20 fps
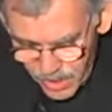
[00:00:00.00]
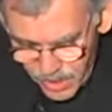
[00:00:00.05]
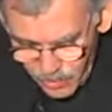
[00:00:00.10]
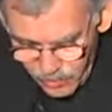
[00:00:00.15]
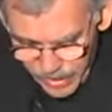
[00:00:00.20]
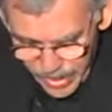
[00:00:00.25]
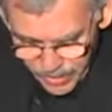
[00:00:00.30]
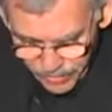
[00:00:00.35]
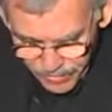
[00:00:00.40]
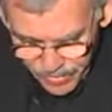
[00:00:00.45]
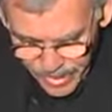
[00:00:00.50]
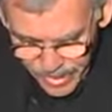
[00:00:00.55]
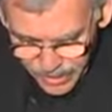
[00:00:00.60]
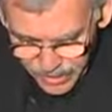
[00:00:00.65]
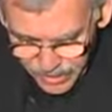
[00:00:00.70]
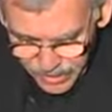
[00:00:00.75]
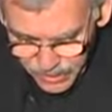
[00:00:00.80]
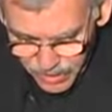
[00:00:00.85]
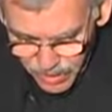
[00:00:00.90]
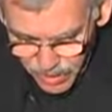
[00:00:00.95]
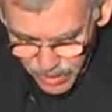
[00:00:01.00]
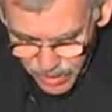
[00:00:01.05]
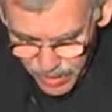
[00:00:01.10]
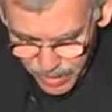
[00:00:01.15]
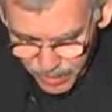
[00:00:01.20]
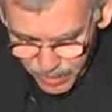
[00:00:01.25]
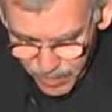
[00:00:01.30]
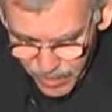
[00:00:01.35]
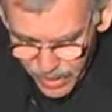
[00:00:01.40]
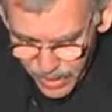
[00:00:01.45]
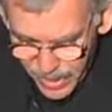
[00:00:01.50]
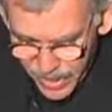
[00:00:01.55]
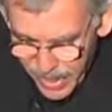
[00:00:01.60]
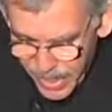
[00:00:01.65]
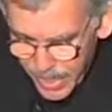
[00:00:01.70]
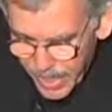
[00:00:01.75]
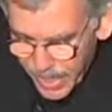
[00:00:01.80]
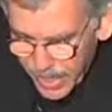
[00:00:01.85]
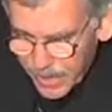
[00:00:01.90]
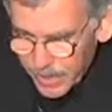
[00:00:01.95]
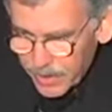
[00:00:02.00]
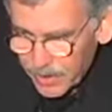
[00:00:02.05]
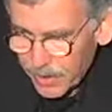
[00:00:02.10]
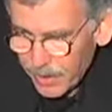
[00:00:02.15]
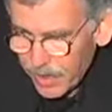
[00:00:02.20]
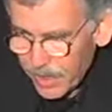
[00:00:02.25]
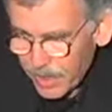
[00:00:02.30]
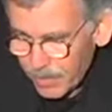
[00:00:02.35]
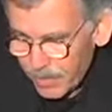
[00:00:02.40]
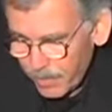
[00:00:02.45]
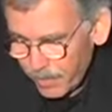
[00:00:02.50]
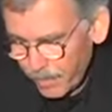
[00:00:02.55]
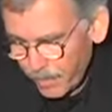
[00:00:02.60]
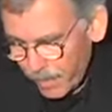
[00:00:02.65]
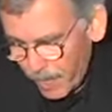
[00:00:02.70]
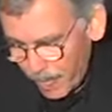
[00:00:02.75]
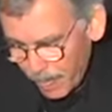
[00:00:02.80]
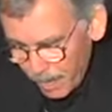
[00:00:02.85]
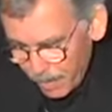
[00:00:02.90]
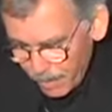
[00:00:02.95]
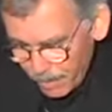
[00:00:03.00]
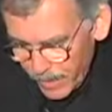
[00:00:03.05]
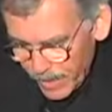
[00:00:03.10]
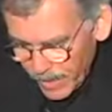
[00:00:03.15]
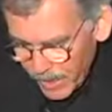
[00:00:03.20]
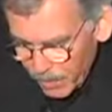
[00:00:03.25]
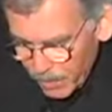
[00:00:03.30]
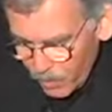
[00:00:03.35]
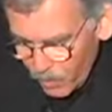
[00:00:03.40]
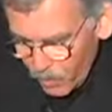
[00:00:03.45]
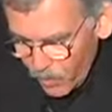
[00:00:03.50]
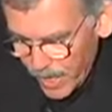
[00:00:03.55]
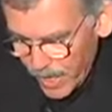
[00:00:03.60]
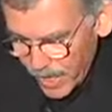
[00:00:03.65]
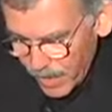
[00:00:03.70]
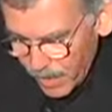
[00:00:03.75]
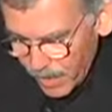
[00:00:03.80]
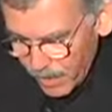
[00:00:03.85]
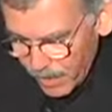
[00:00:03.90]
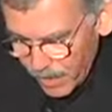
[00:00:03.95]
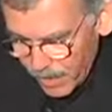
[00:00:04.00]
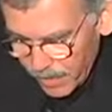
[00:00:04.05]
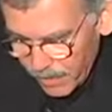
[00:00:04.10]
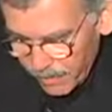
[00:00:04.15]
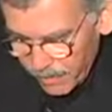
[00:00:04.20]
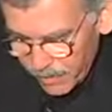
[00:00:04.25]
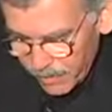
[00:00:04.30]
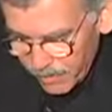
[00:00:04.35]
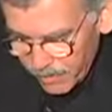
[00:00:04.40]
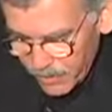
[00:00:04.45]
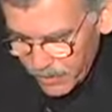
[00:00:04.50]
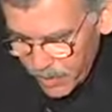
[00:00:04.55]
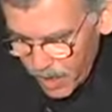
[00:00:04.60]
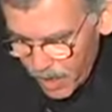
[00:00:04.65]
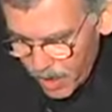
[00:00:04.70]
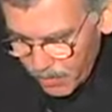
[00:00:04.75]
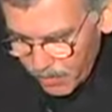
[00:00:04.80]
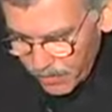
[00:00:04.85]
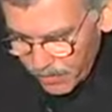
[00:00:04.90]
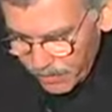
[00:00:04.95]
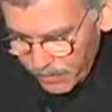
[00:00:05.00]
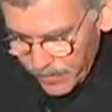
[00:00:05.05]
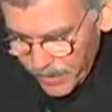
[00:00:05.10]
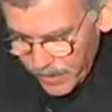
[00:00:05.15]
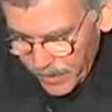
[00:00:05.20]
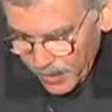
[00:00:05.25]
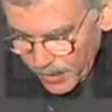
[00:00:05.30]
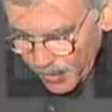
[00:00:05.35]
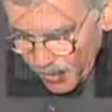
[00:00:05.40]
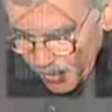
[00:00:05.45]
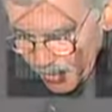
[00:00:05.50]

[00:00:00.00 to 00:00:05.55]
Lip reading: around that time, I had become aware of the photography